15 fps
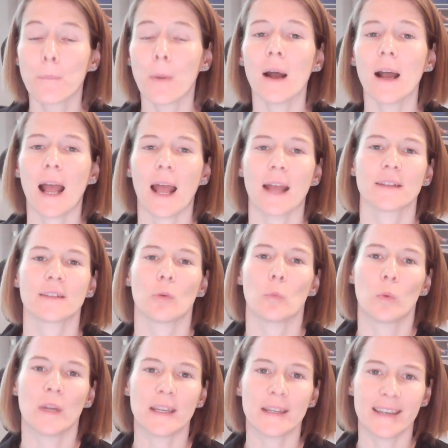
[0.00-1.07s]
But as
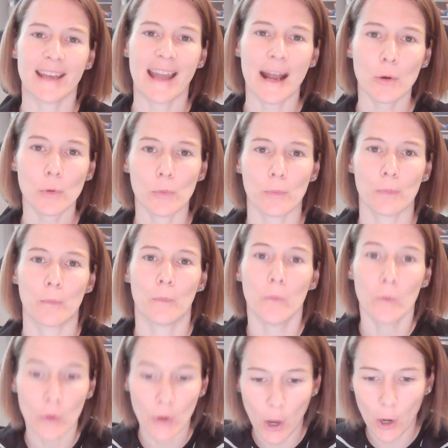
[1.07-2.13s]
we now
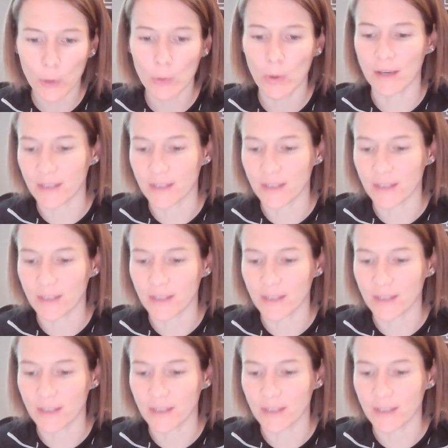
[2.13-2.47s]
know